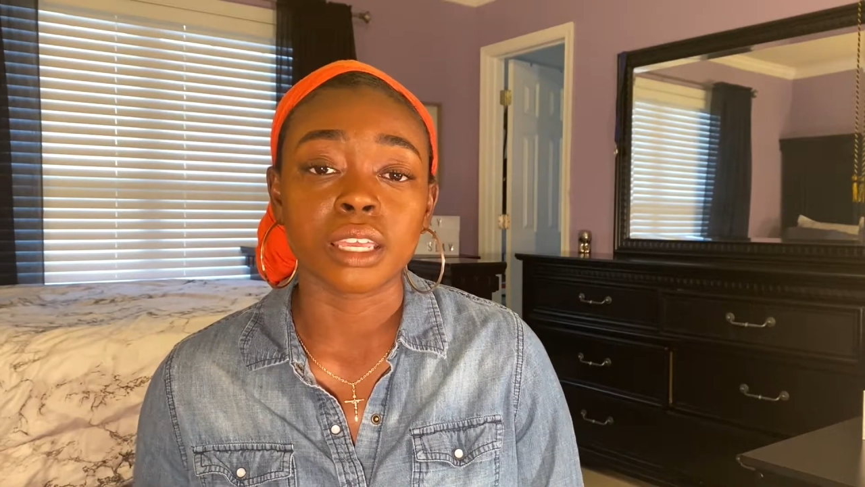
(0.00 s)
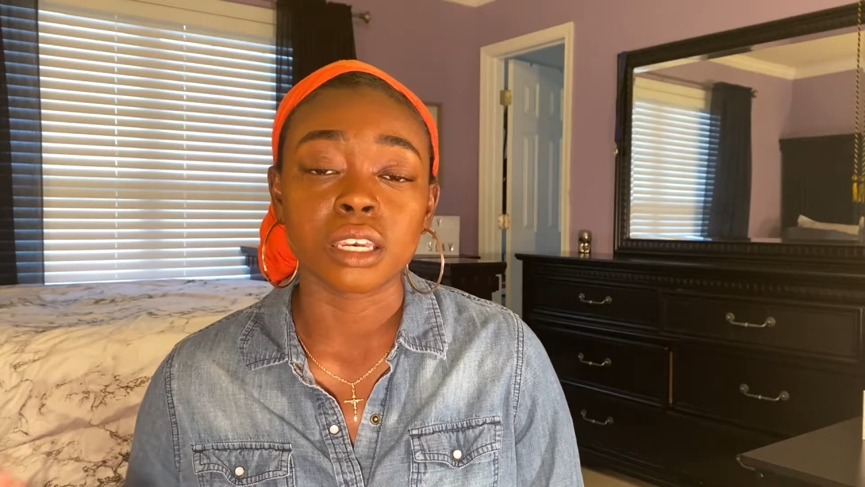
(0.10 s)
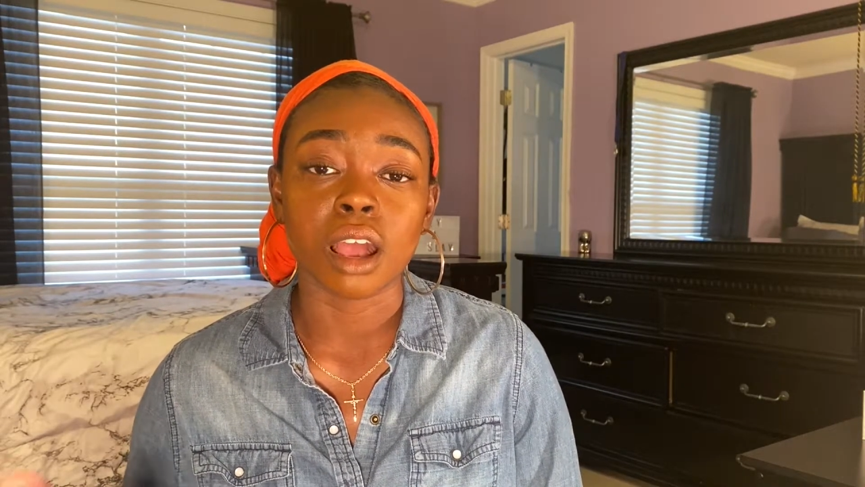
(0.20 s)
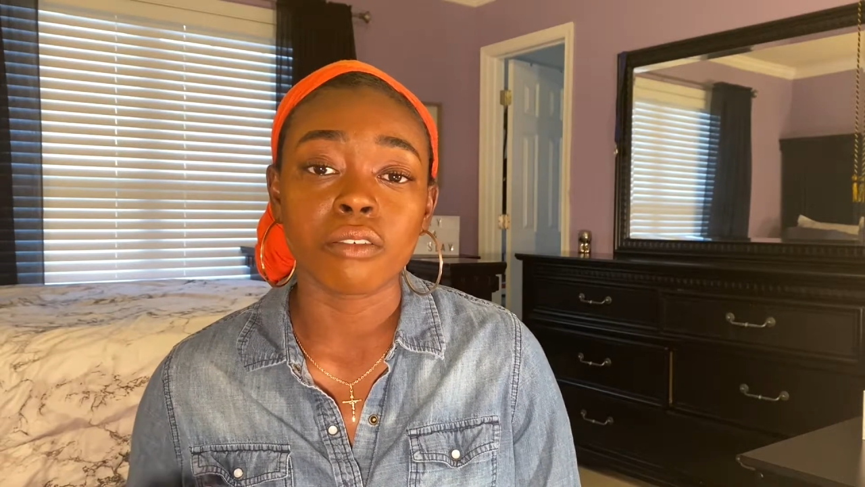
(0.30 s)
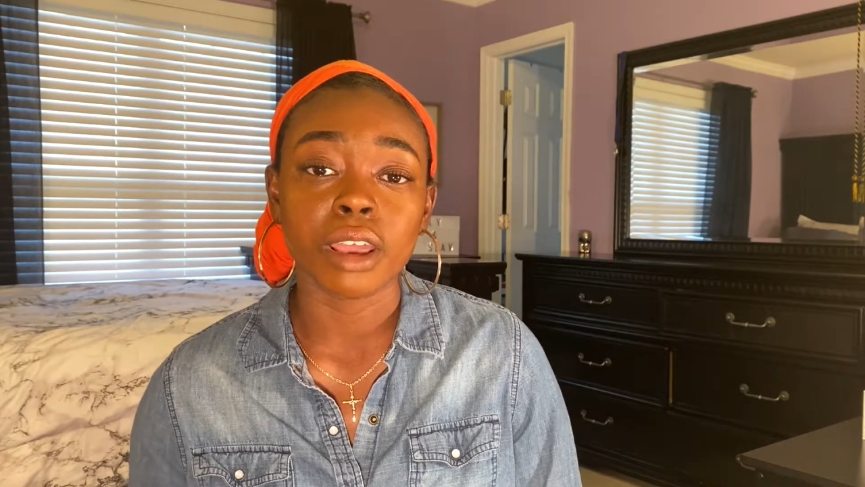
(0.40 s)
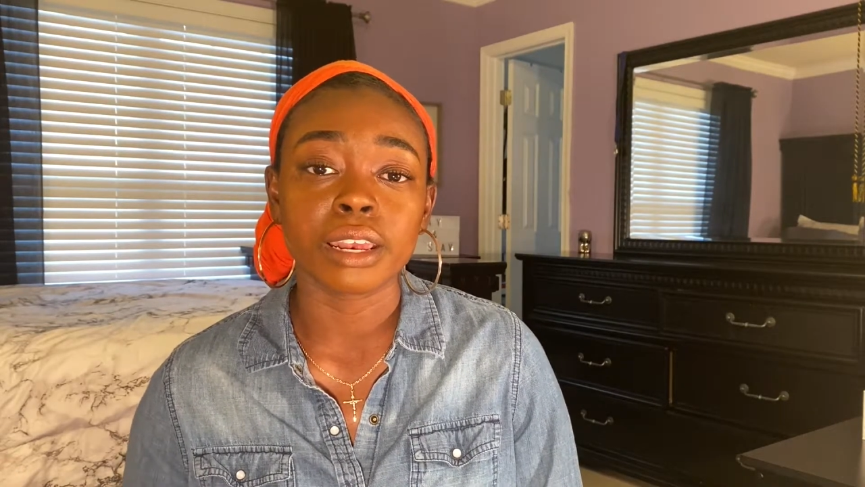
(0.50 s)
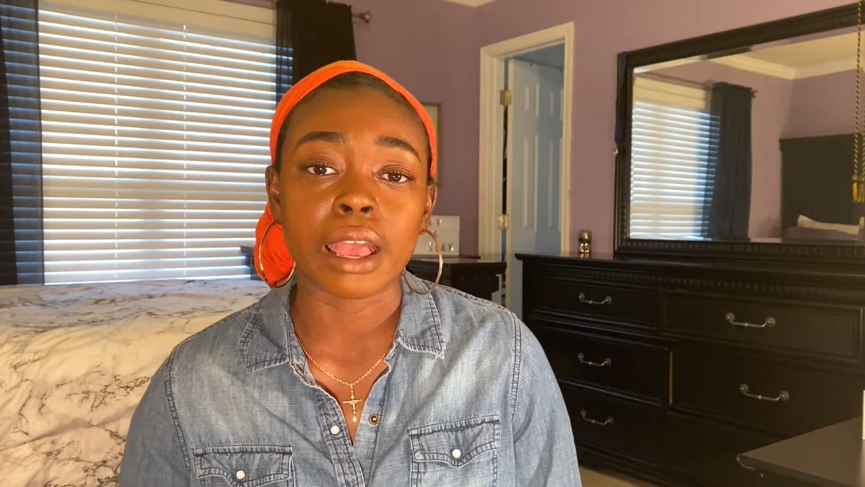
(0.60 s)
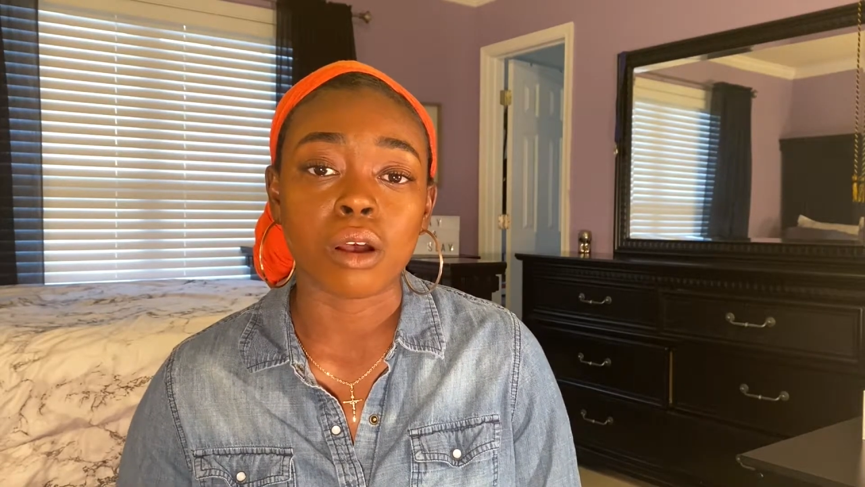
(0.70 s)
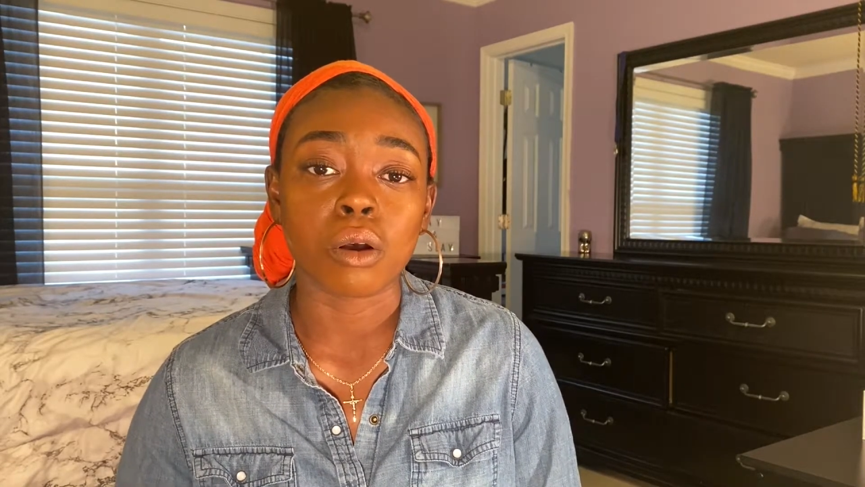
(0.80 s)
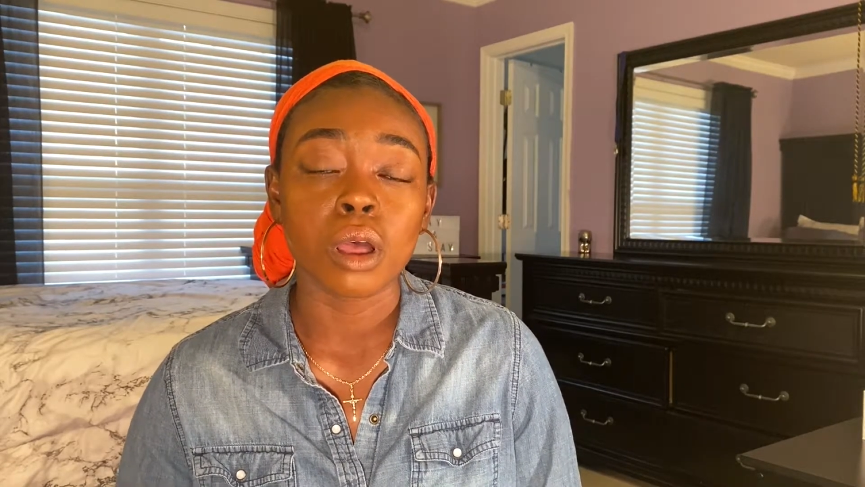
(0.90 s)
Not right
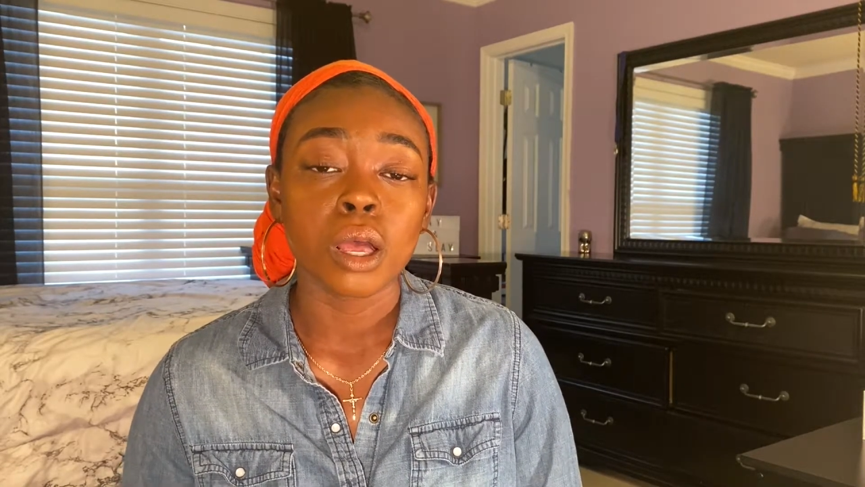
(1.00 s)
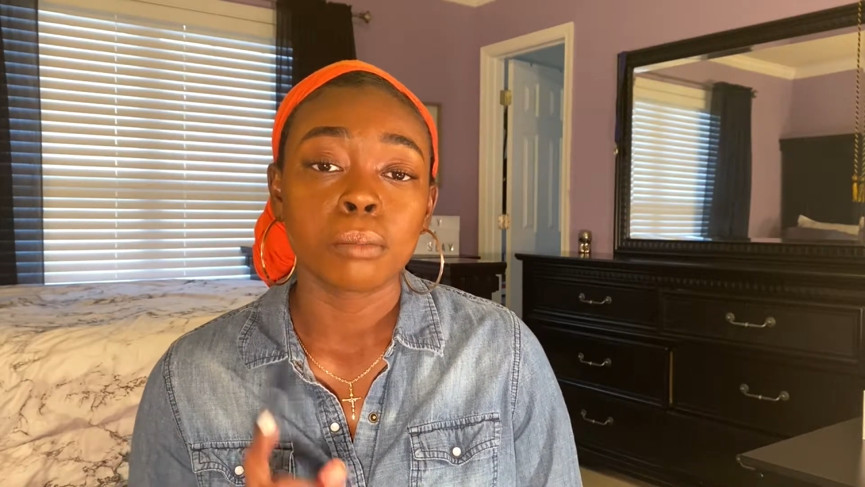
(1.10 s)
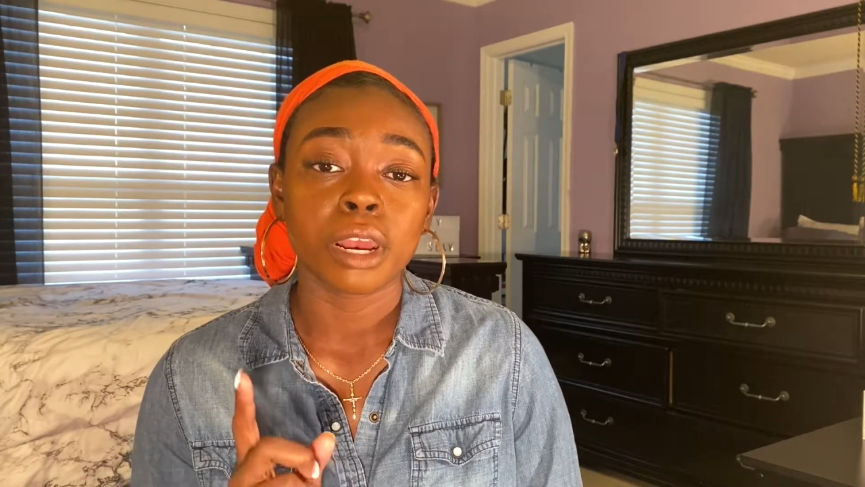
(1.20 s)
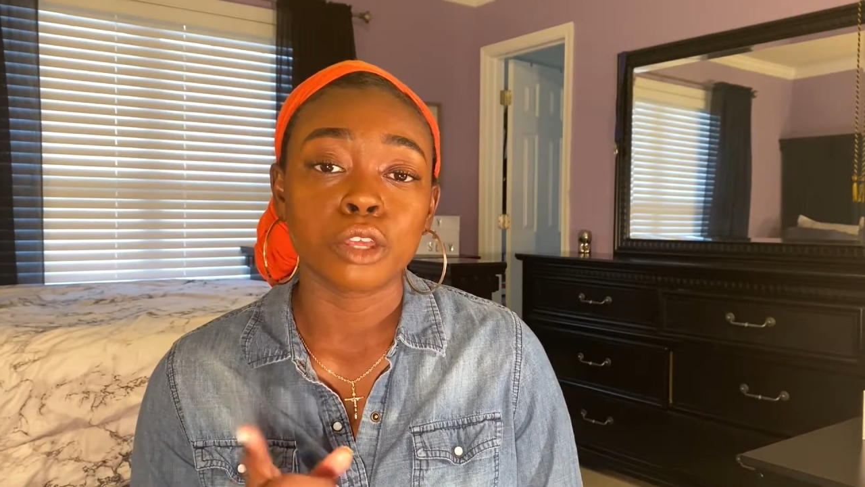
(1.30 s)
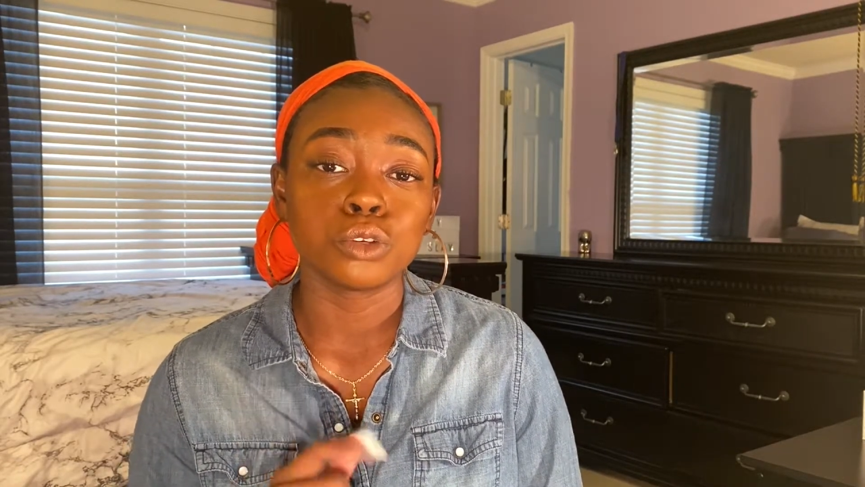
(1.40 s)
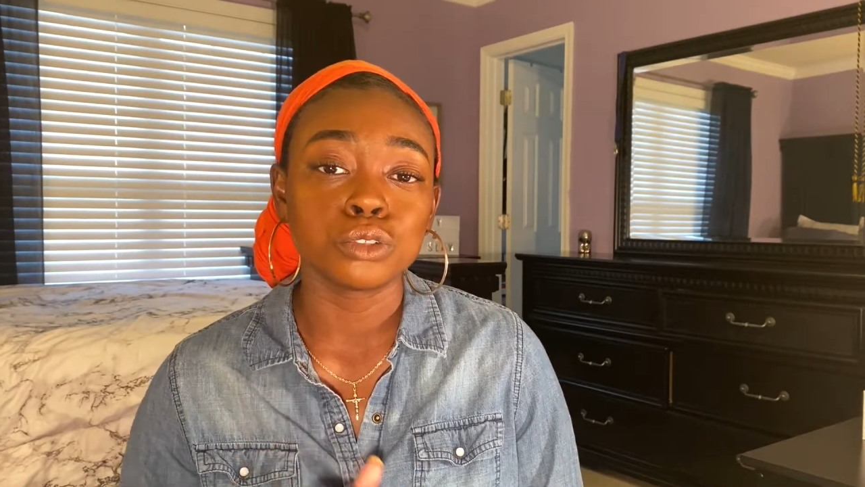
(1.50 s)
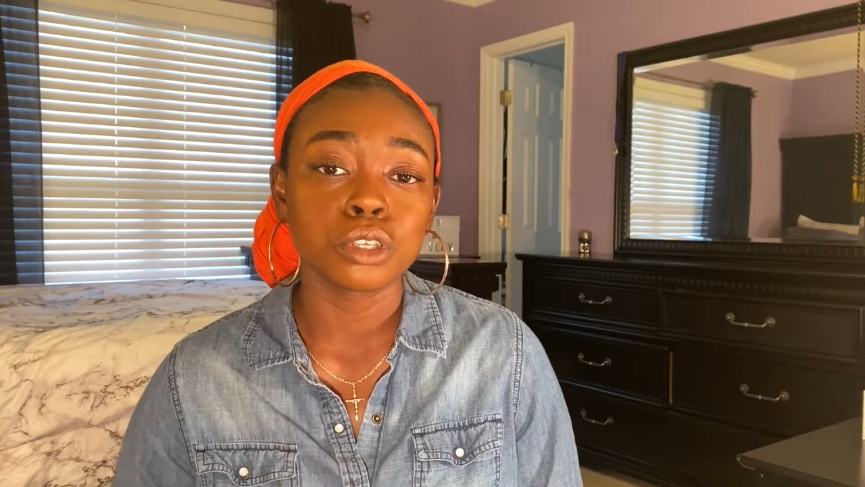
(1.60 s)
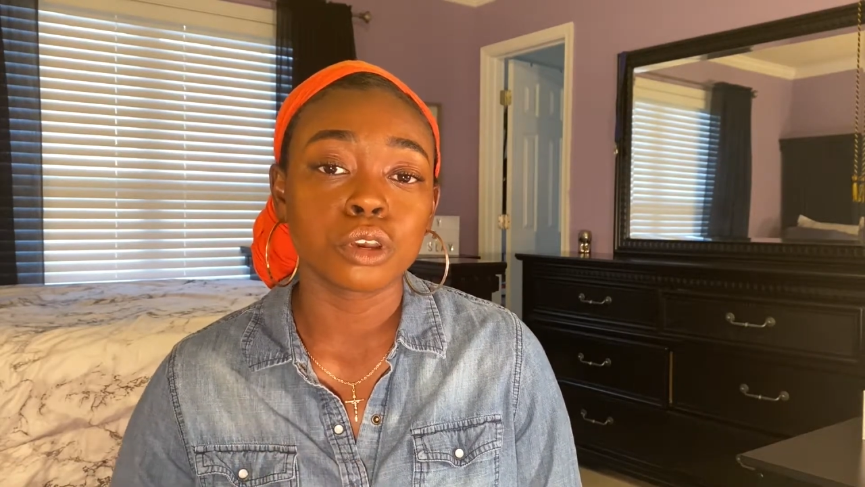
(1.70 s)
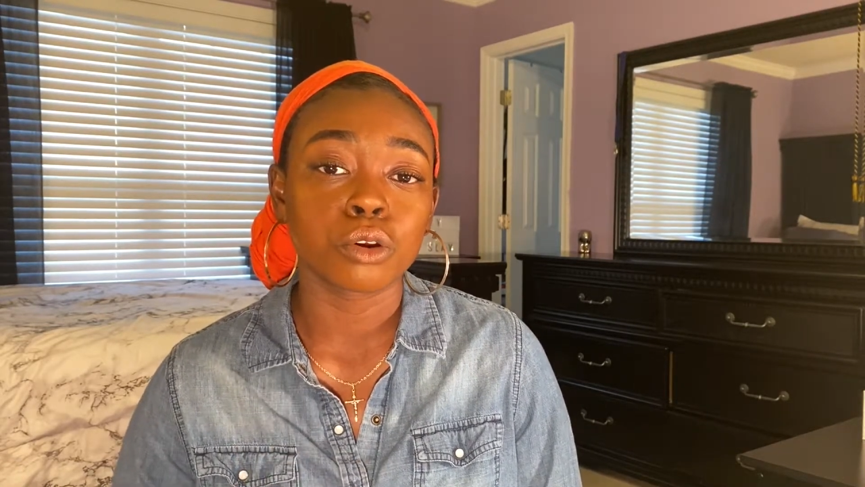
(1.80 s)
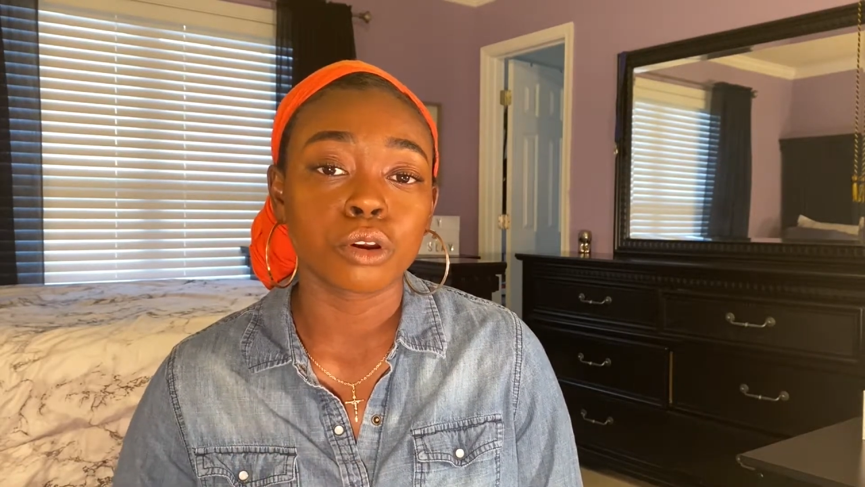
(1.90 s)
now, but I usually
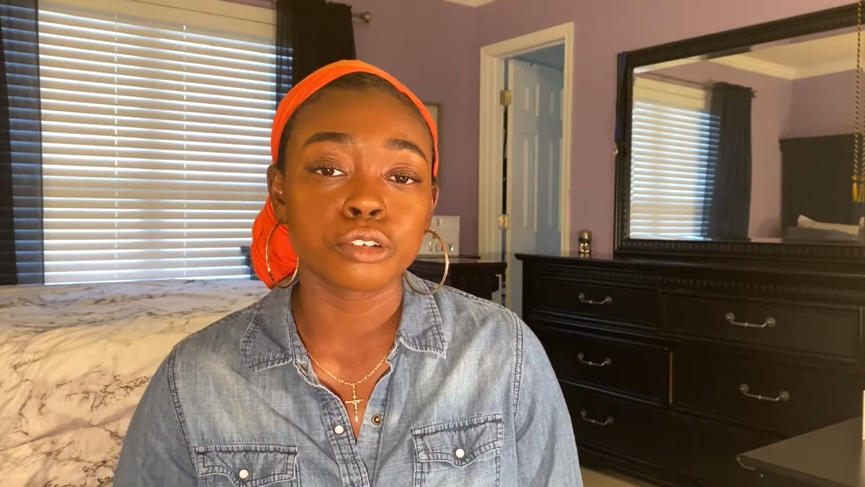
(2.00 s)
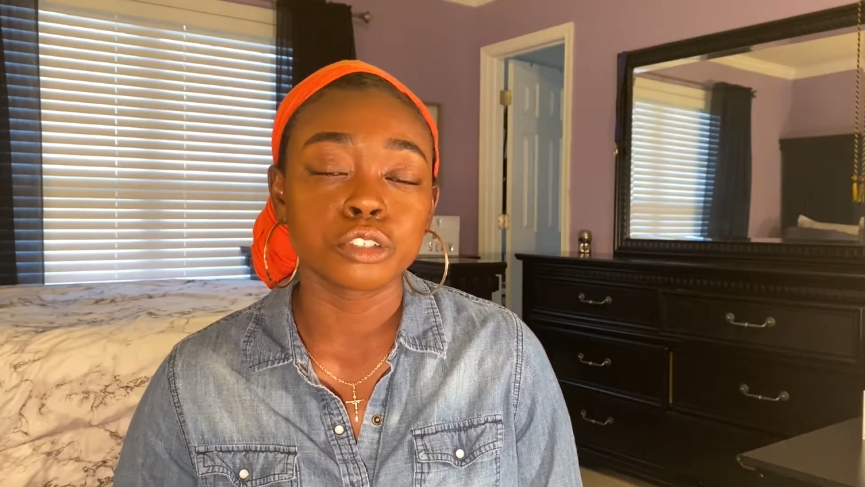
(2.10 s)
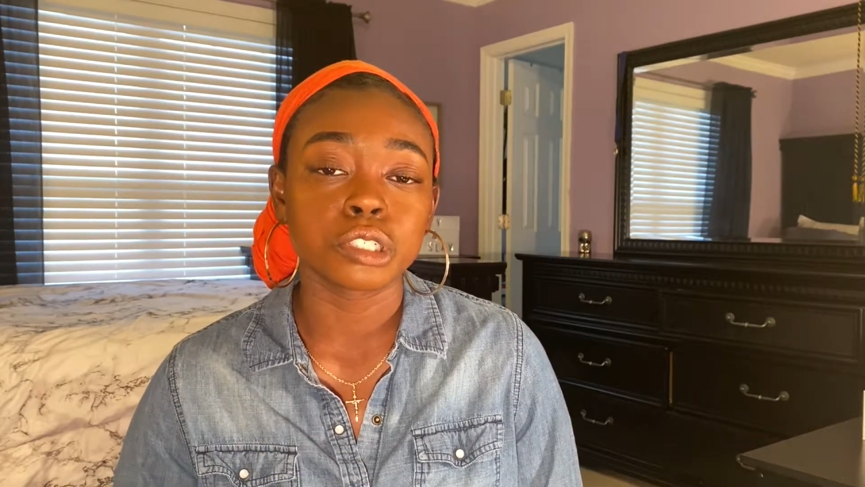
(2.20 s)
go grocery